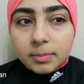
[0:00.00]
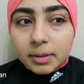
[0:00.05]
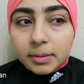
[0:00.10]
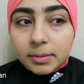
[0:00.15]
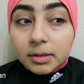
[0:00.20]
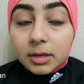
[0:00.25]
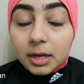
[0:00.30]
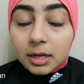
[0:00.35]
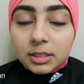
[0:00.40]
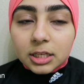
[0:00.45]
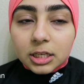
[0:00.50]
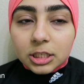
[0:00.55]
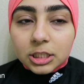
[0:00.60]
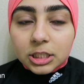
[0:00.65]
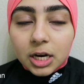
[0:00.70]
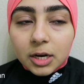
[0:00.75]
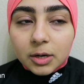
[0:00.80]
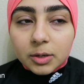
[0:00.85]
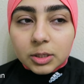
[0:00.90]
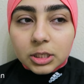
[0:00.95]
Maybe, yeah, take a
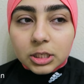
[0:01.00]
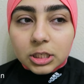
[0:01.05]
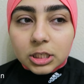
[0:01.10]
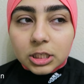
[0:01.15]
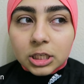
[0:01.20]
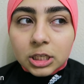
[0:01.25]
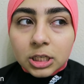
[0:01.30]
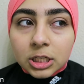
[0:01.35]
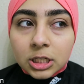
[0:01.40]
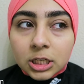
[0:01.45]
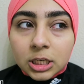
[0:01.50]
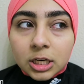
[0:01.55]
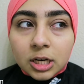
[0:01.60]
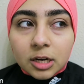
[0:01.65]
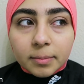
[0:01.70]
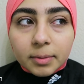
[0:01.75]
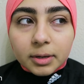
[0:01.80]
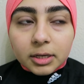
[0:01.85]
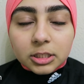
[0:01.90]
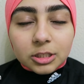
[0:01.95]
shower
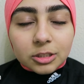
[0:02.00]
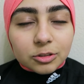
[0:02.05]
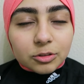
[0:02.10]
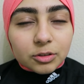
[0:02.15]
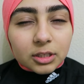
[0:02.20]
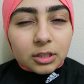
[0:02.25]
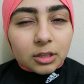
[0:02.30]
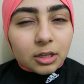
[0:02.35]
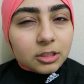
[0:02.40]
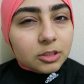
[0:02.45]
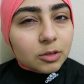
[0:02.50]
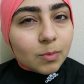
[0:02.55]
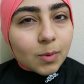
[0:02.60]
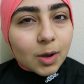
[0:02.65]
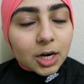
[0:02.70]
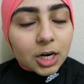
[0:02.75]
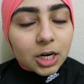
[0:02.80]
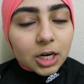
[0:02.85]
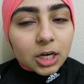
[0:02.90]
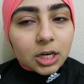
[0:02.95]
make sure you drink lots of
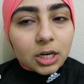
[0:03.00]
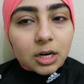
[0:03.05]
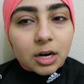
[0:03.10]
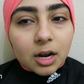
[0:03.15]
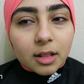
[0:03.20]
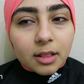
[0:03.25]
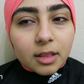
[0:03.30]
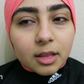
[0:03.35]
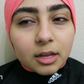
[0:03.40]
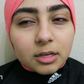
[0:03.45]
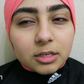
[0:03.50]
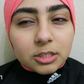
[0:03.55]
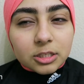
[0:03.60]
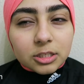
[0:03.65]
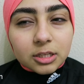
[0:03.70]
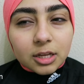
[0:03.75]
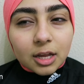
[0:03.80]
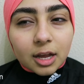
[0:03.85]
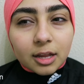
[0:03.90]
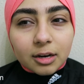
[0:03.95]
water and then
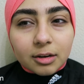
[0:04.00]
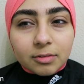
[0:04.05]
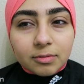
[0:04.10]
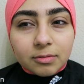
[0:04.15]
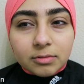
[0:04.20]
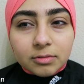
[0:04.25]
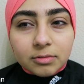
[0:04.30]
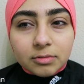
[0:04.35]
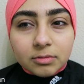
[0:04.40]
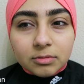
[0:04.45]
just kind